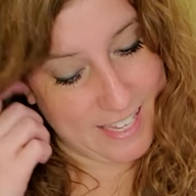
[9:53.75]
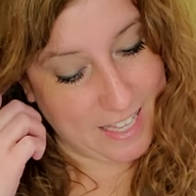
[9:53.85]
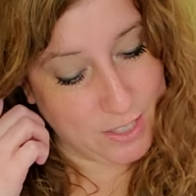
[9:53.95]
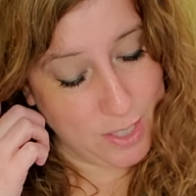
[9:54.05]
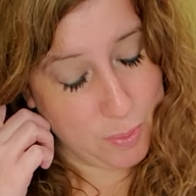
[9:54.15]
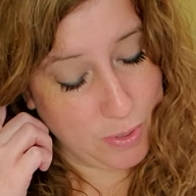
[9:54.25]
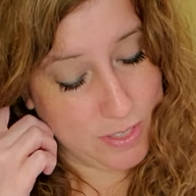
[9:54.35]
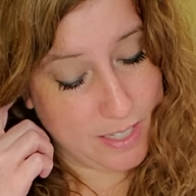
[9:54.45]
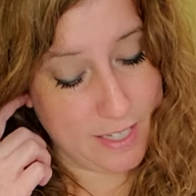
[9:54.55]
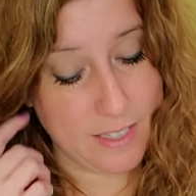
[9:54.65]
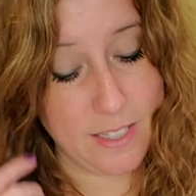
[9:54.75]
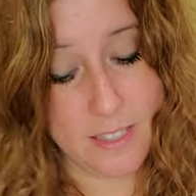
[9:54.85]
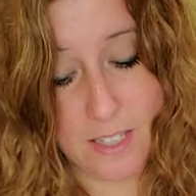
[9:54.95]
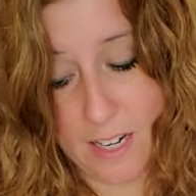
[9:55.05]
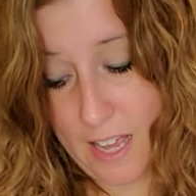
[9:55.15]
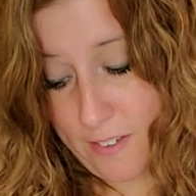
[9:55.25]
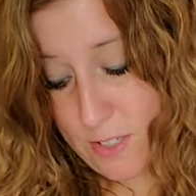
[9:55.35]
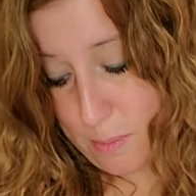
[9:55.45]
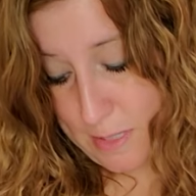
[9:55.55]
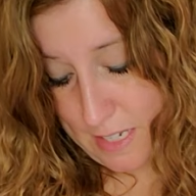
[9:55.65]
Yeah, this person is going to have
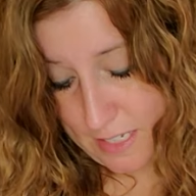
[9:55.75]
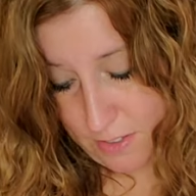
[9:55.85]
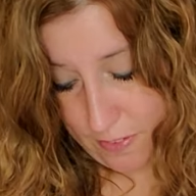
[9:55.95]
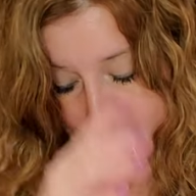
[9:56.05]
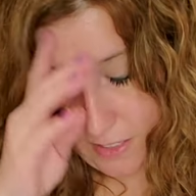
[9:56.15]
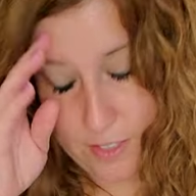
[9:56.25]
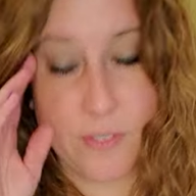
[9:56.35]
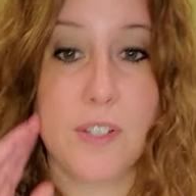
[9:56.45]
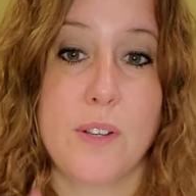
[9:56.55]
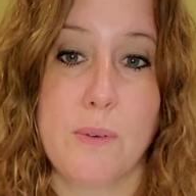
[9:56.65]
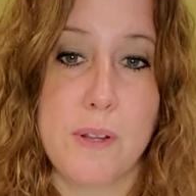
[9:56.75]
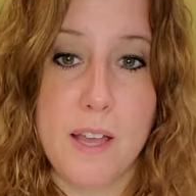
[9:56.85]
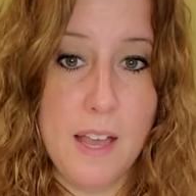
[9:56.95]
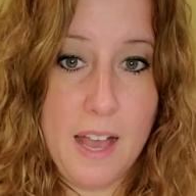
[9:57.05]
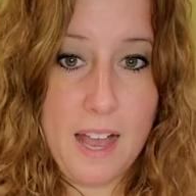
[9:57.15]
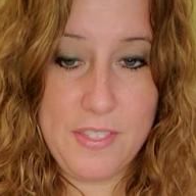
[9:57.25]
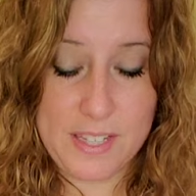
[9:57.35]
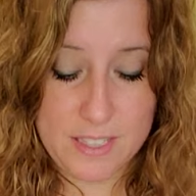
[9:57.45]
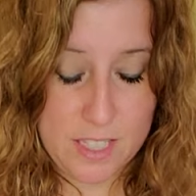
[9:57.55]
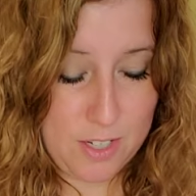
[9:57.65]
some intense feelings for you. I
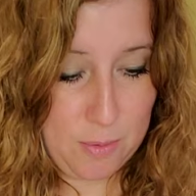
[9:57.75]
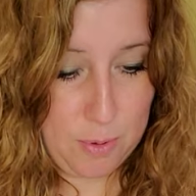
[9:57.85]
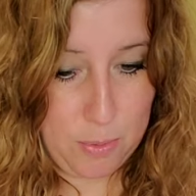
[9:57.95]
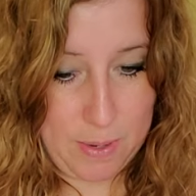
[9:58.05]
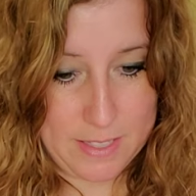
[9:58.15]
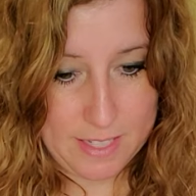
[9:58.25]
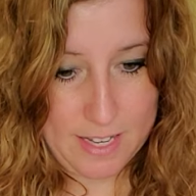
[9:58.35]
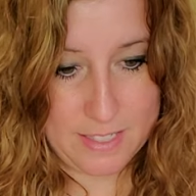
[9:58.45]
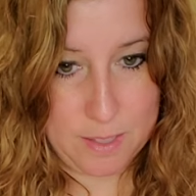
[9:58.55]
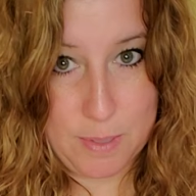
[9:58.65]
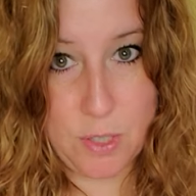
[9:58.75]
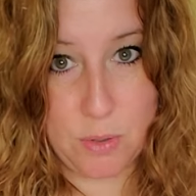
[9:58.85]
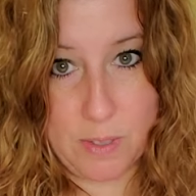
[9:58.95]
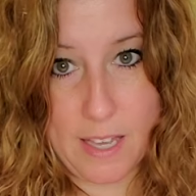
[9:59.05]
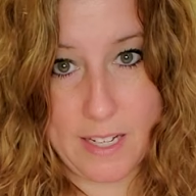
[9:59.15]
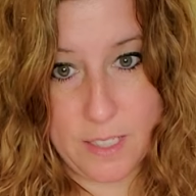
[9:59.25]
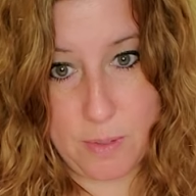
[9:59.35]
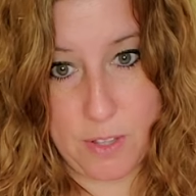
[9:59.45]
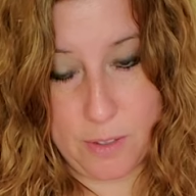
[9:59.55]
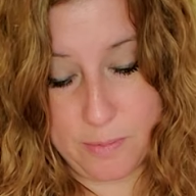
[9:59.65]
think it's going to go both ways, guys, to be truly
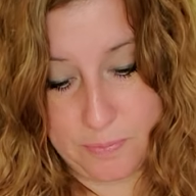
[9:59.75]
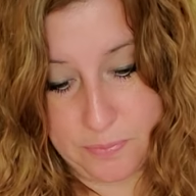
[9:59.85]
honest with you.